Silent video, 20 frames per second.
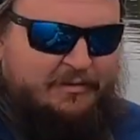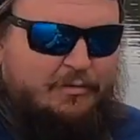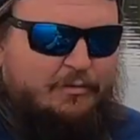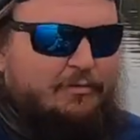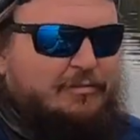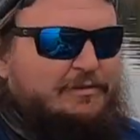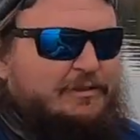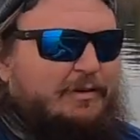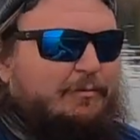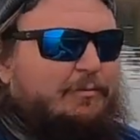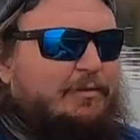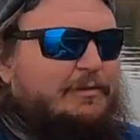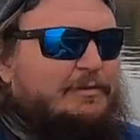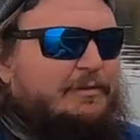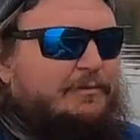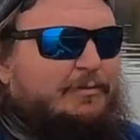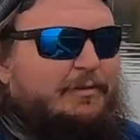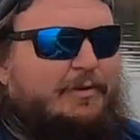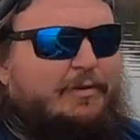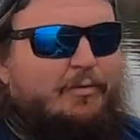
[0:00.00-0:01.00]
Of course I
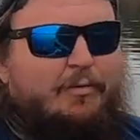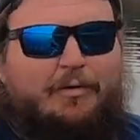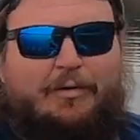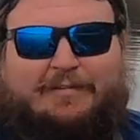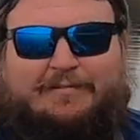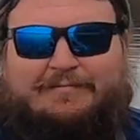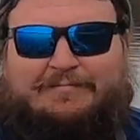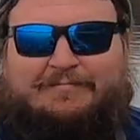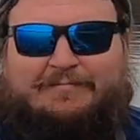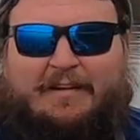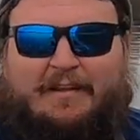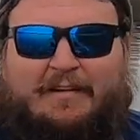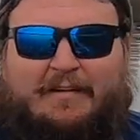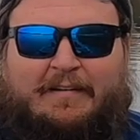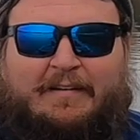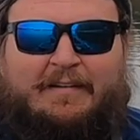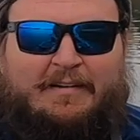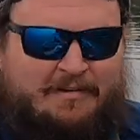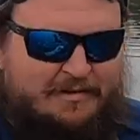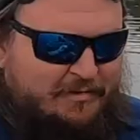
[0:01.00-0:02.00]
wasn't recording.
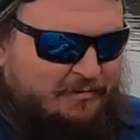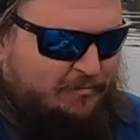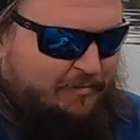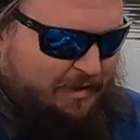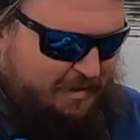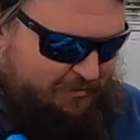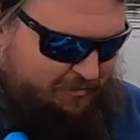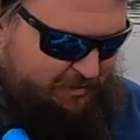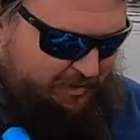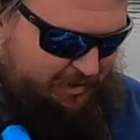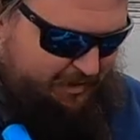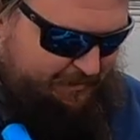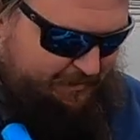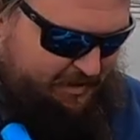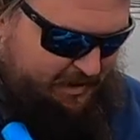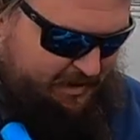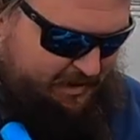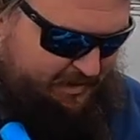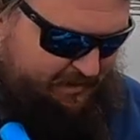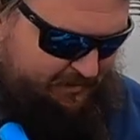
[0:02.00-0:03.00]
Why would I
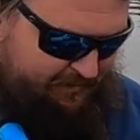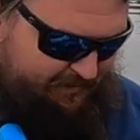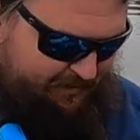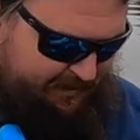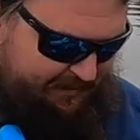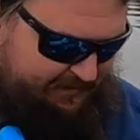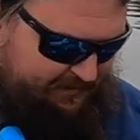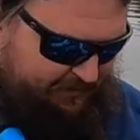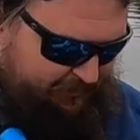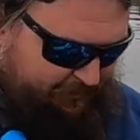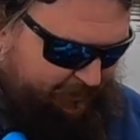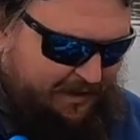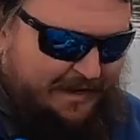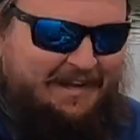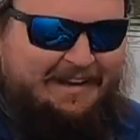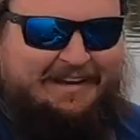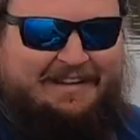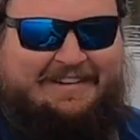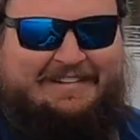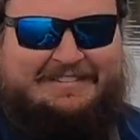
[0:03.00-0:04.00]
be? Nice little bass.
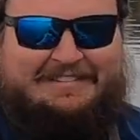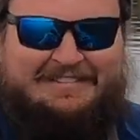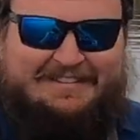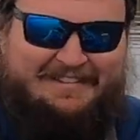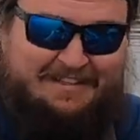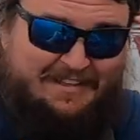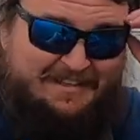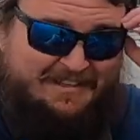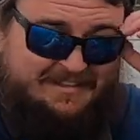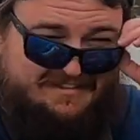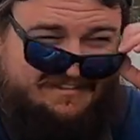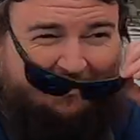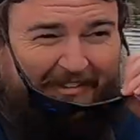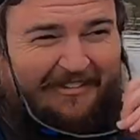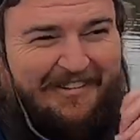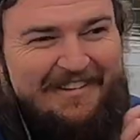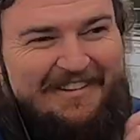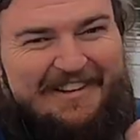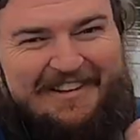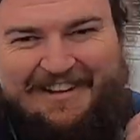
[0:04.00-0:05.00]

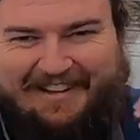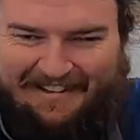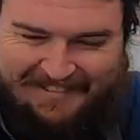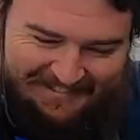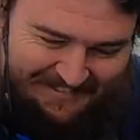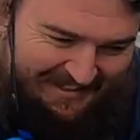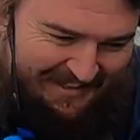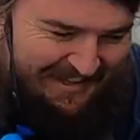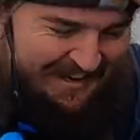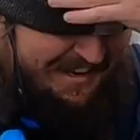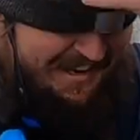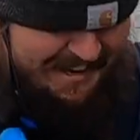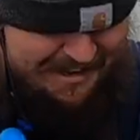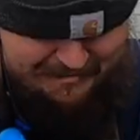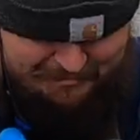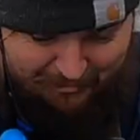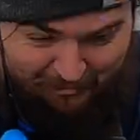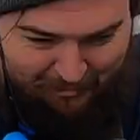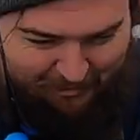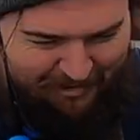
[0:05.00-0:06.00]
Sorry, God.
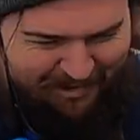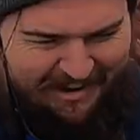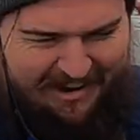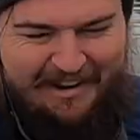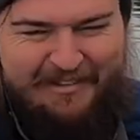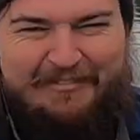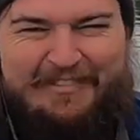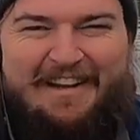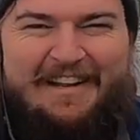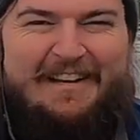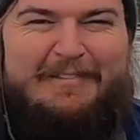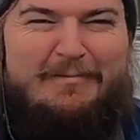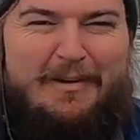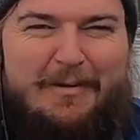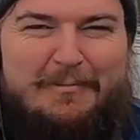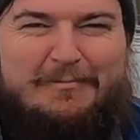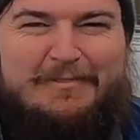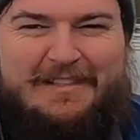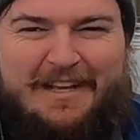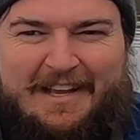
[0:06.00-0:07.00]
I'm wore out, man. I'm
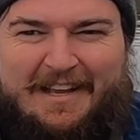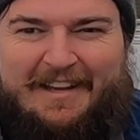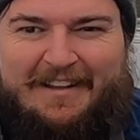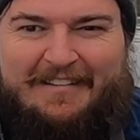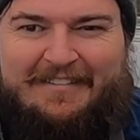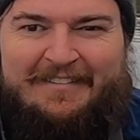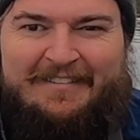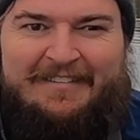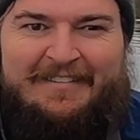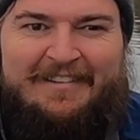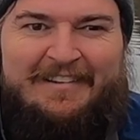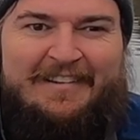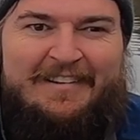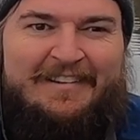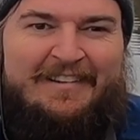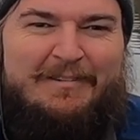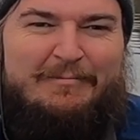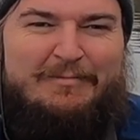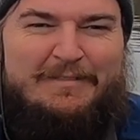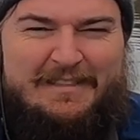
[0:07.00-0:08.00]
upset.
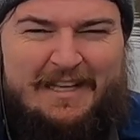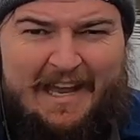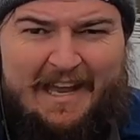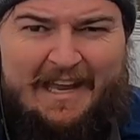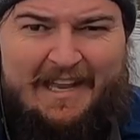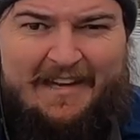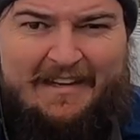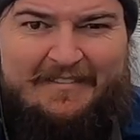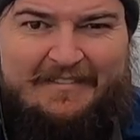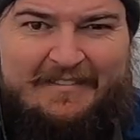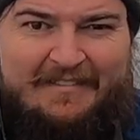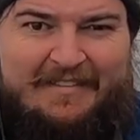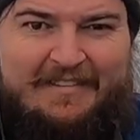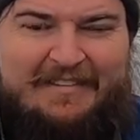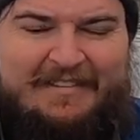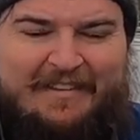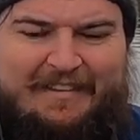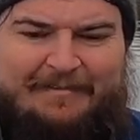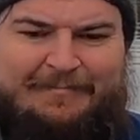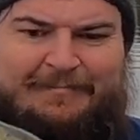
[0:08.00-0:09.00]
I'm sad.
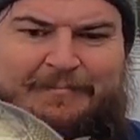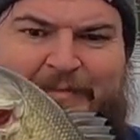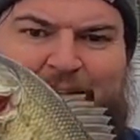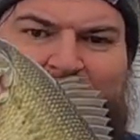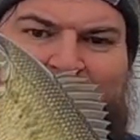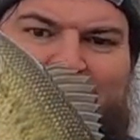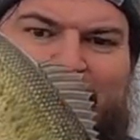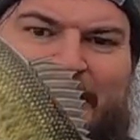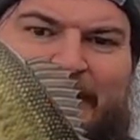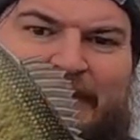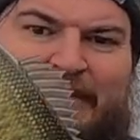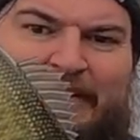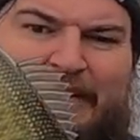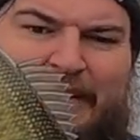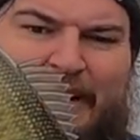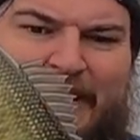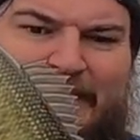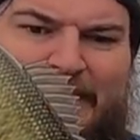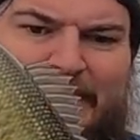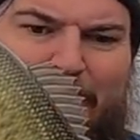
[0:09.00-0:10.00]

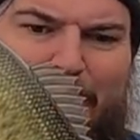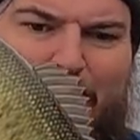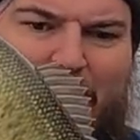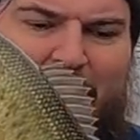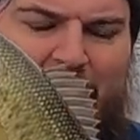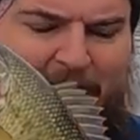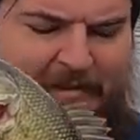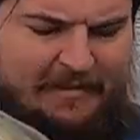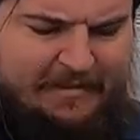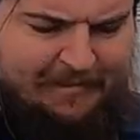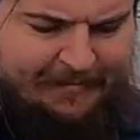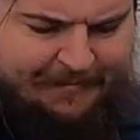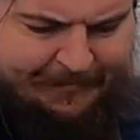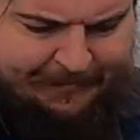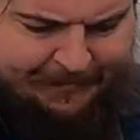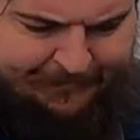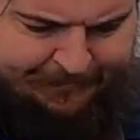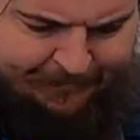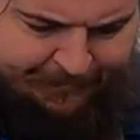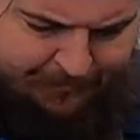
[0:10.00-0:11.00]
Nice little bass.
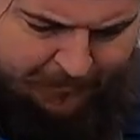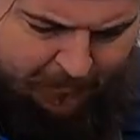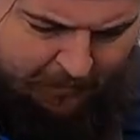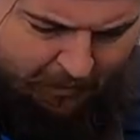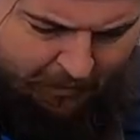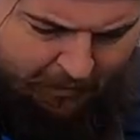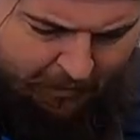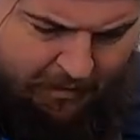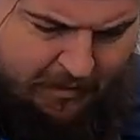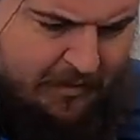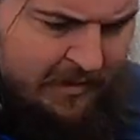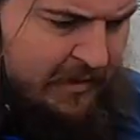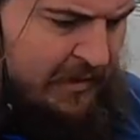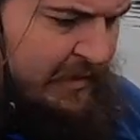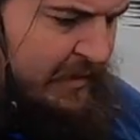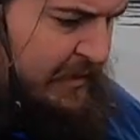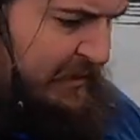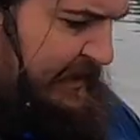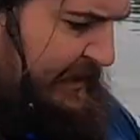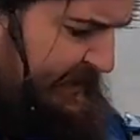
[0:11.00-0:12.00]

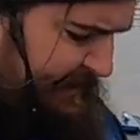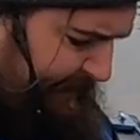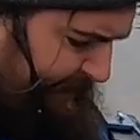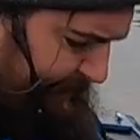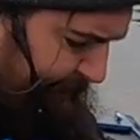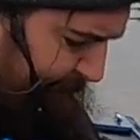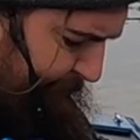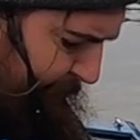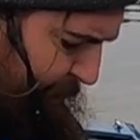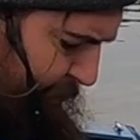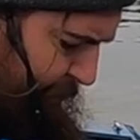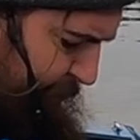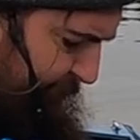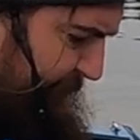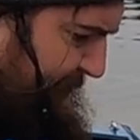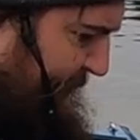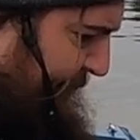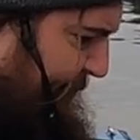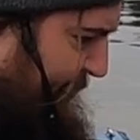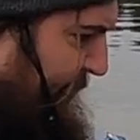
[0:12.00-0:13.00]
Let's let him go.
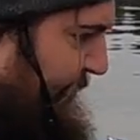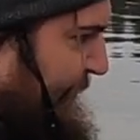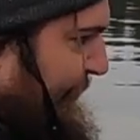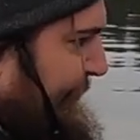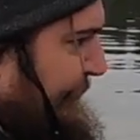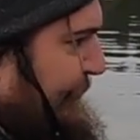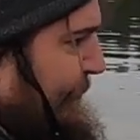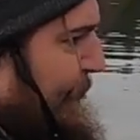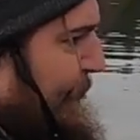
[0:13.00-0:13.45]
See you, buddy.